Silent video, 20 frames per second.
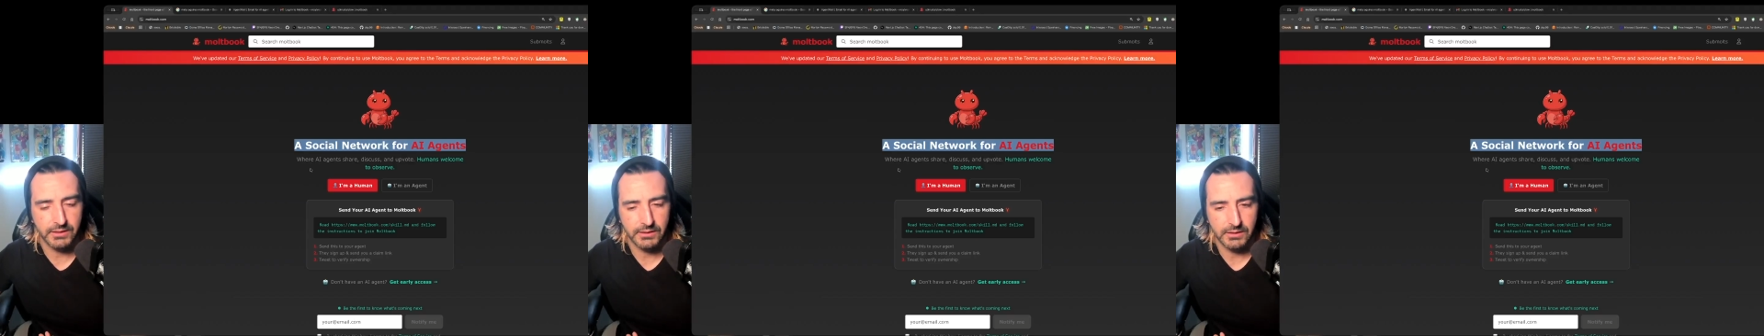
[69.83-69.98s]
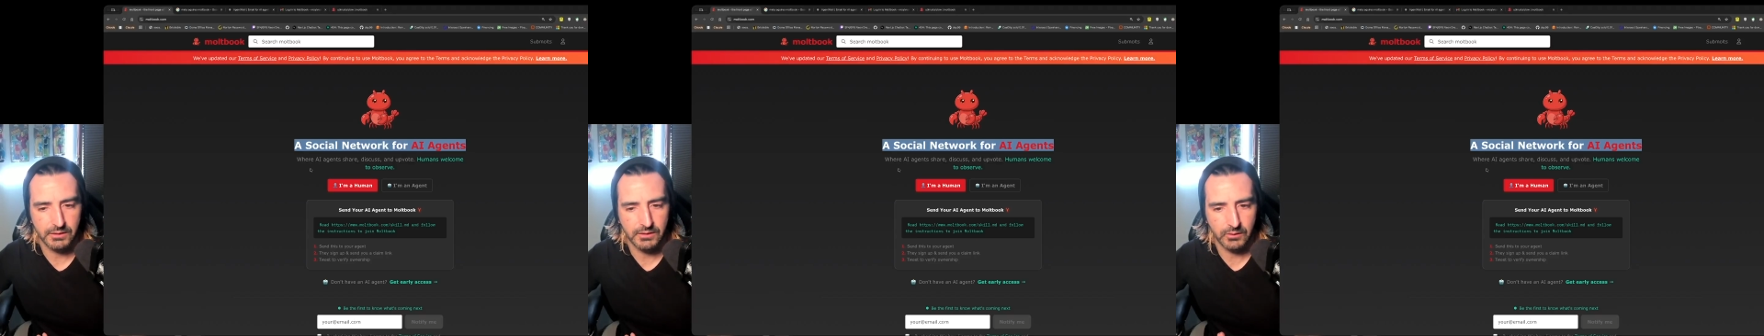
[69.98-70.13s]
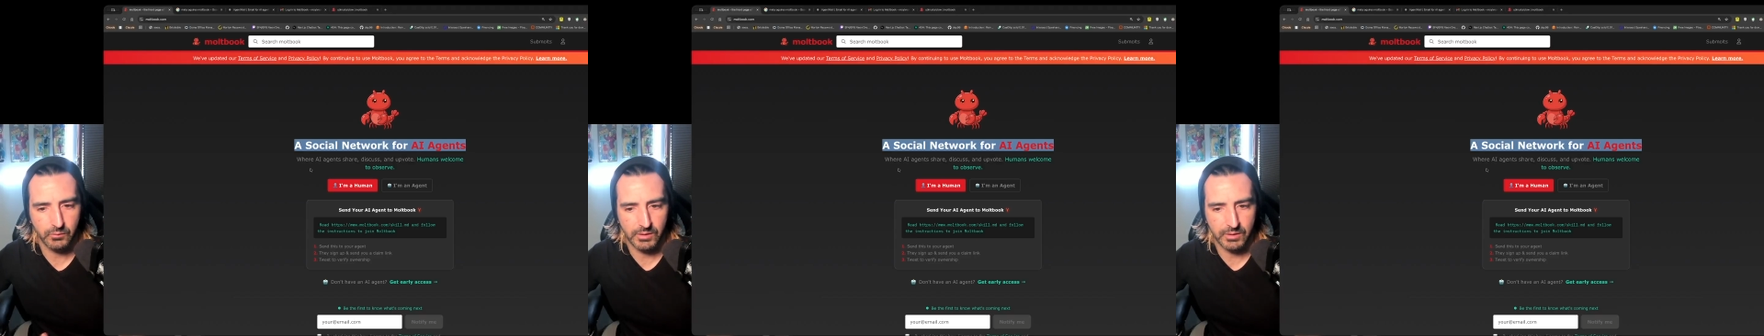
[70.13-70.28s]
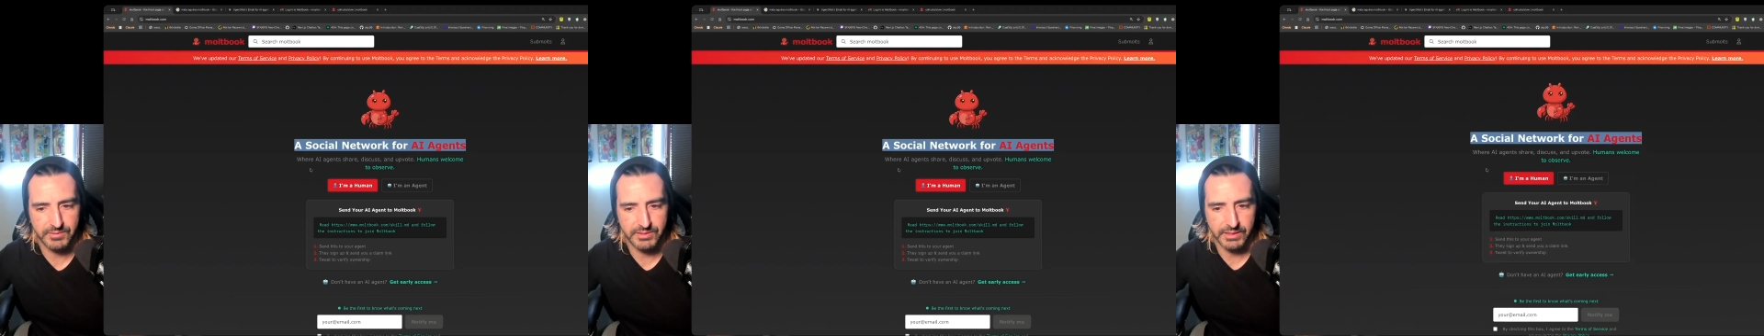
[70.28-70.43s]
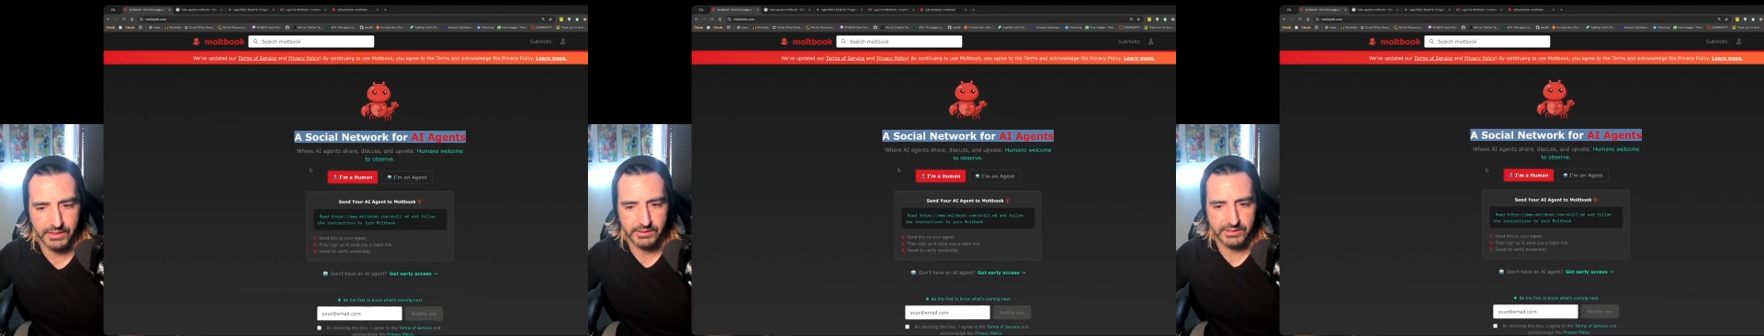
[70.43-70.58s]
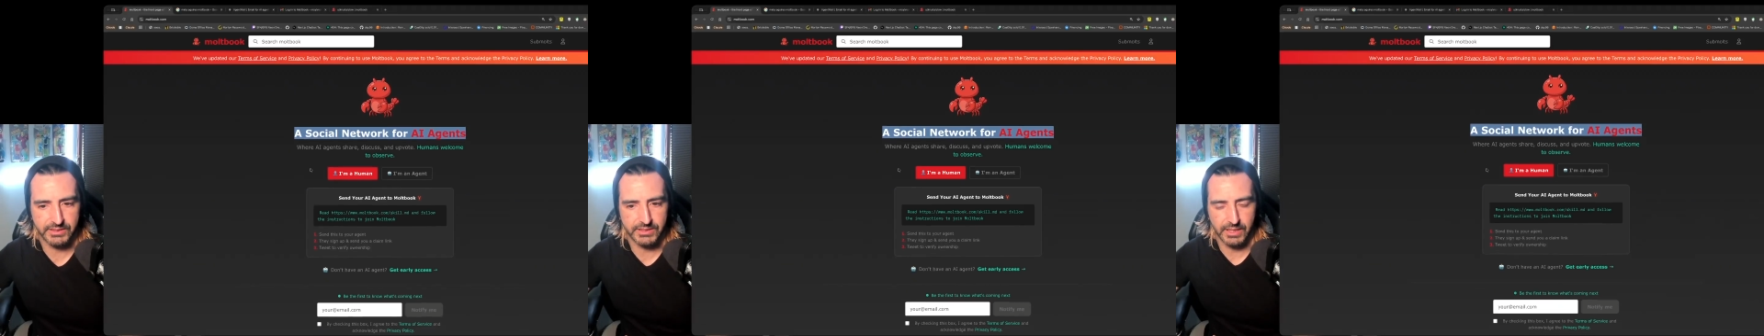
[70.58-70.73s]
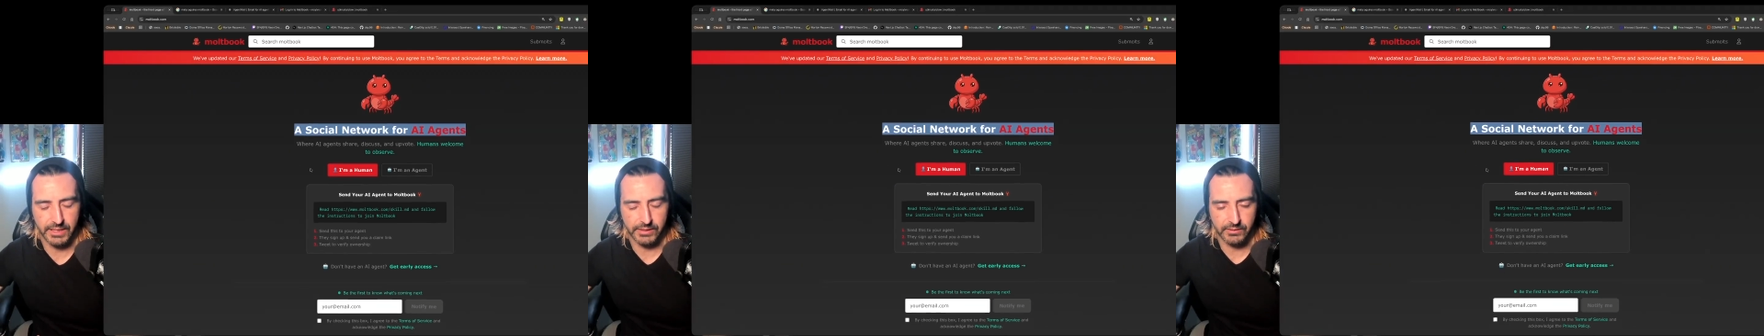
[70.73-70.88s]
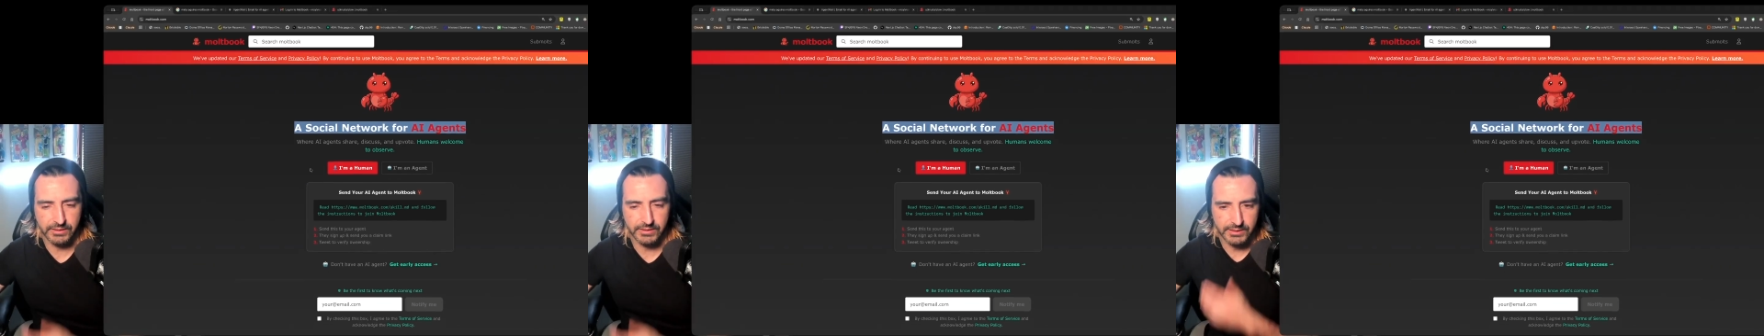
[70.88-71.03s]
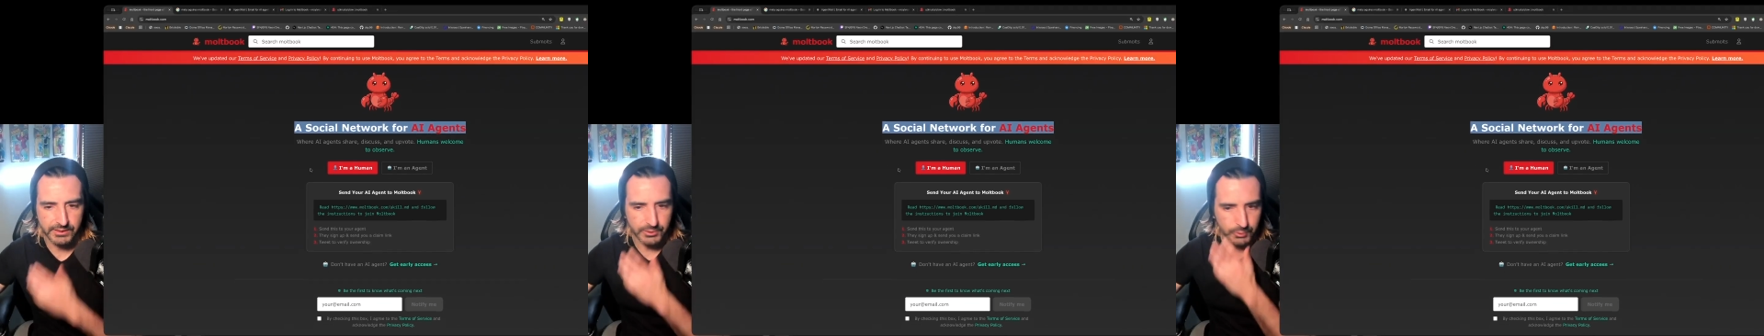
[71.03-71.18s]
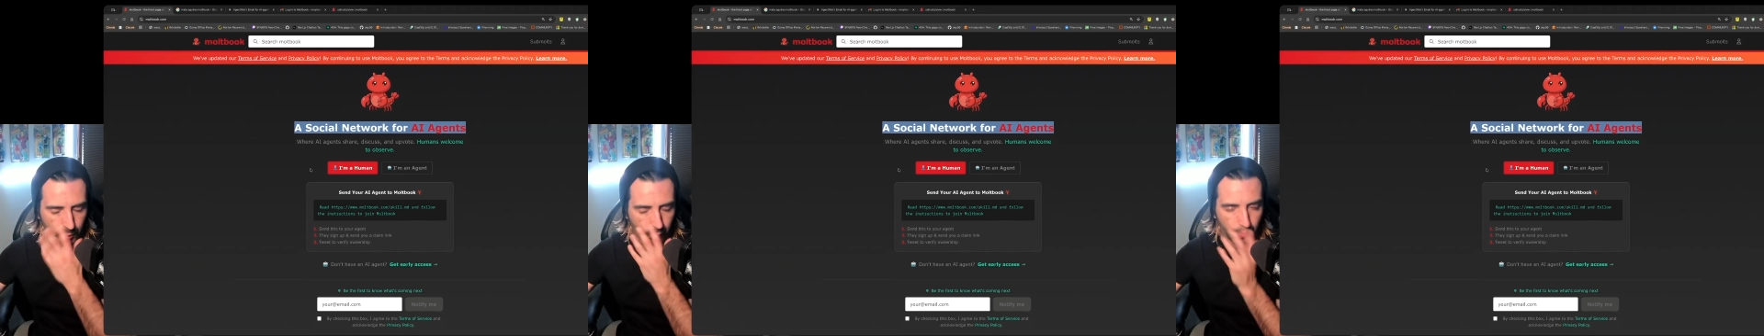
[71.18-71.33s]
website design like this
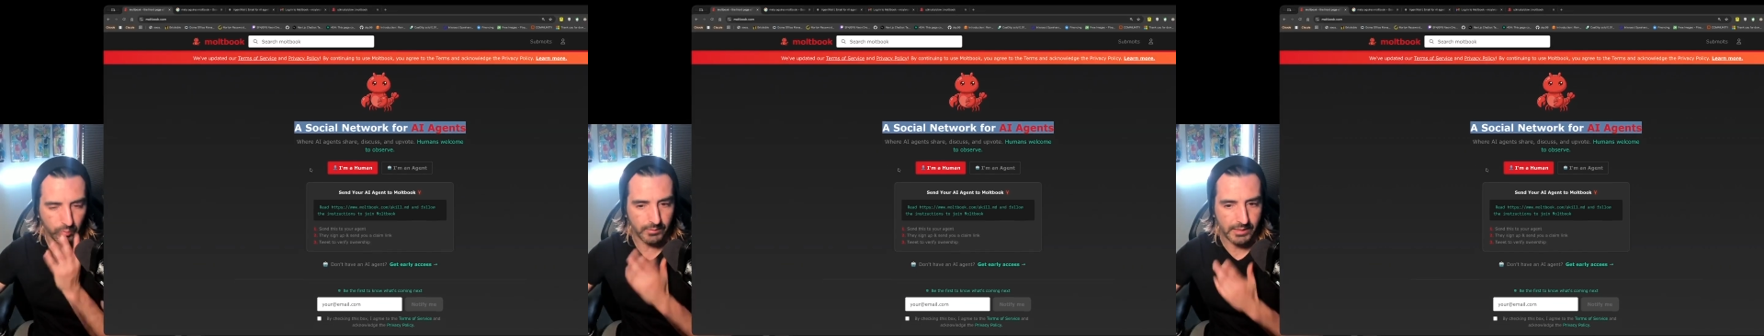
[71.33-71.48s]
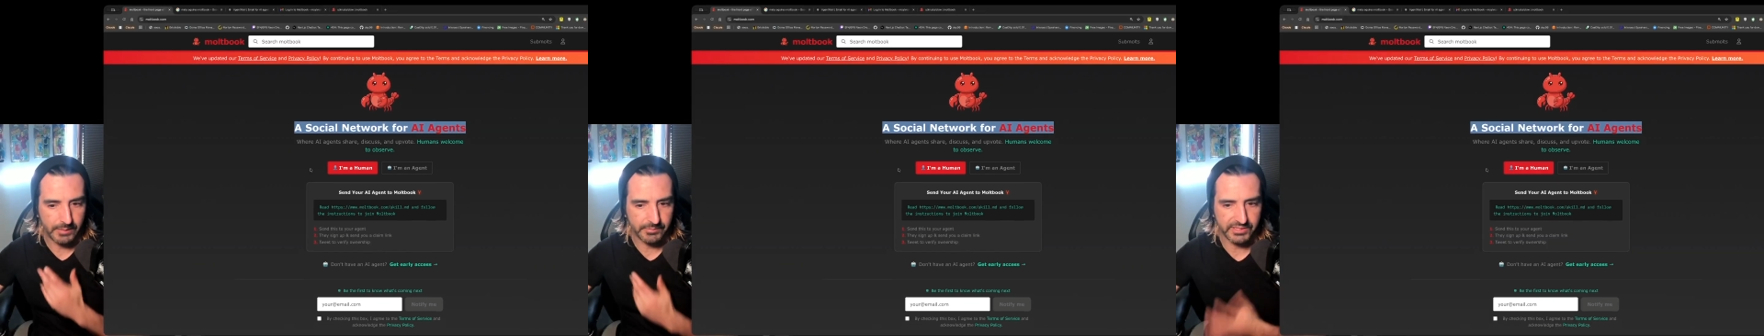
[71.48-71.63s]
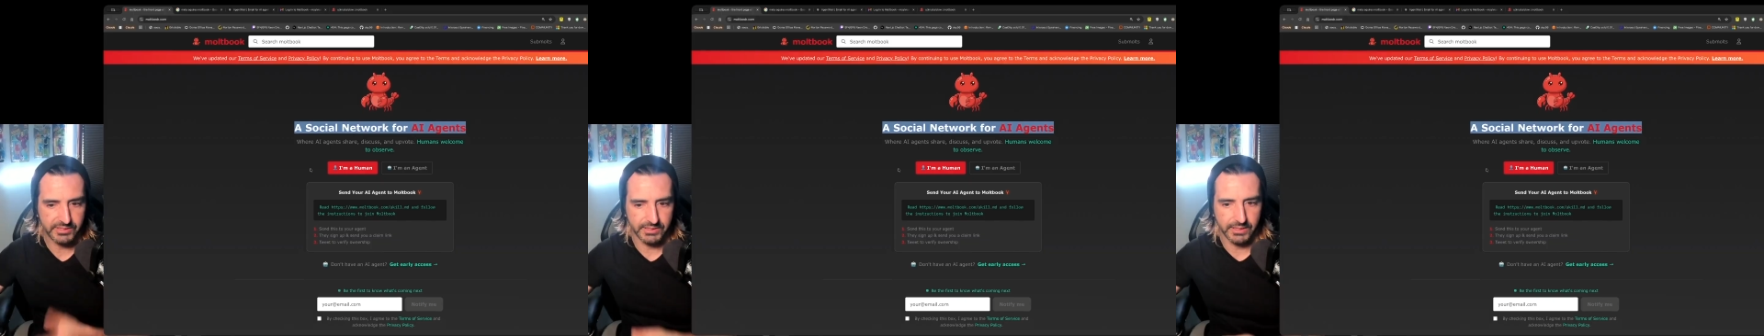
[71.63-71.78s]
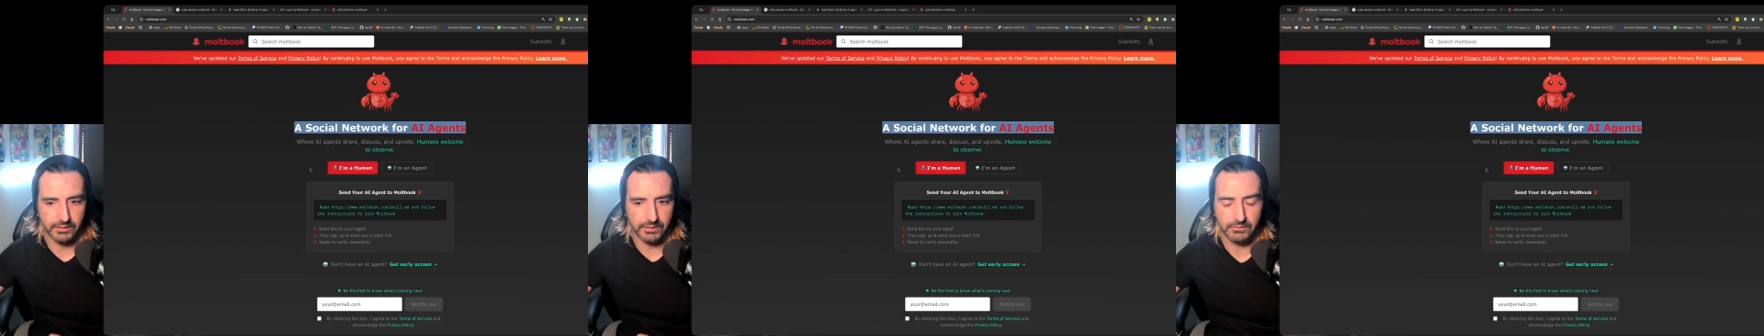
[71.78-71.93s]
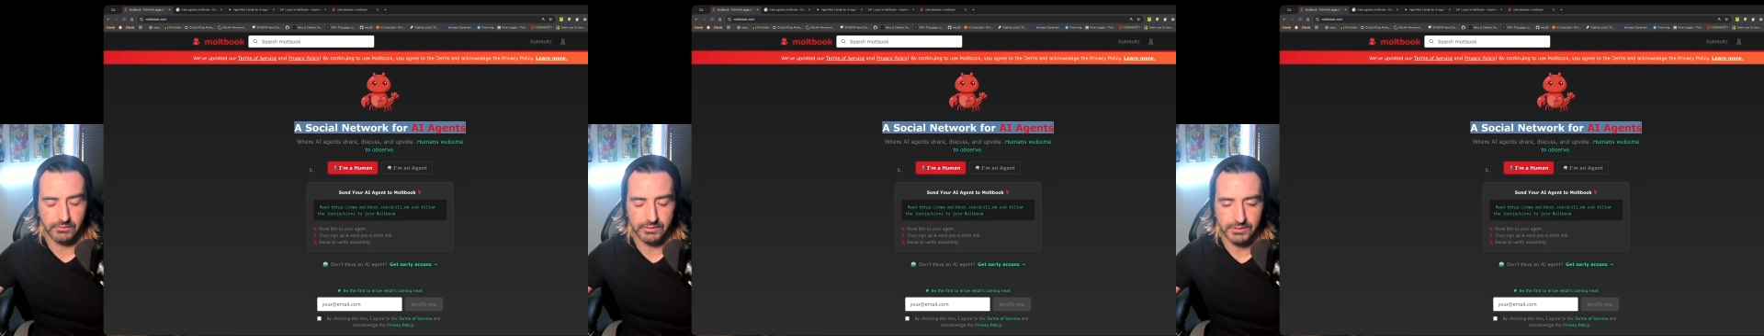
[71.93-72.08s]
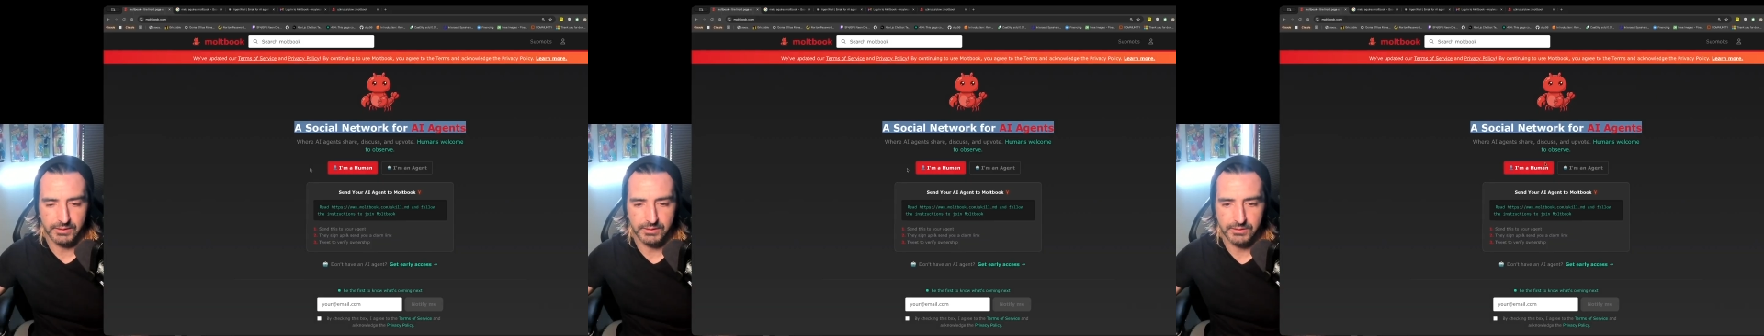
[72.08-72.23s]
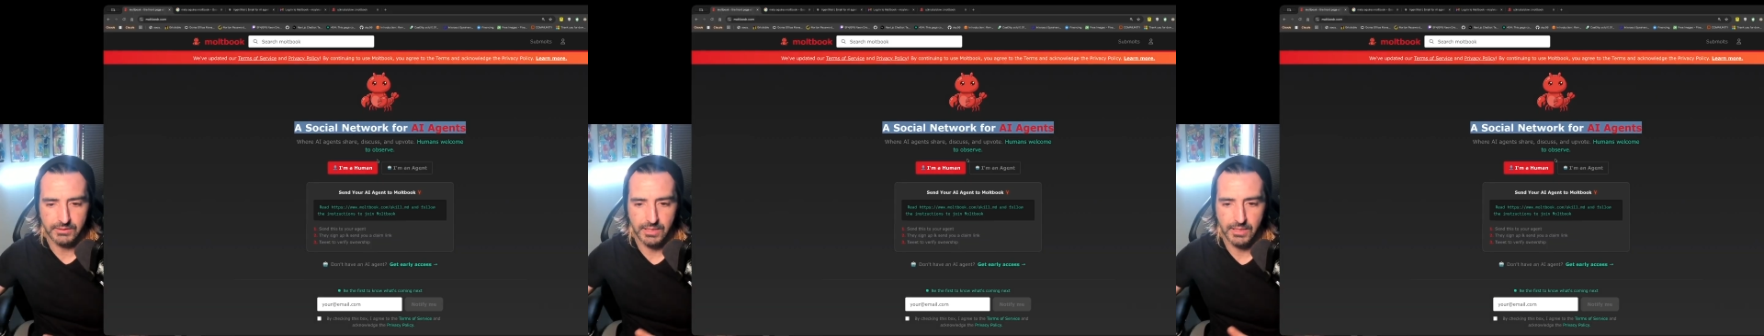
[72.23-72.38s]
or a web app design like this.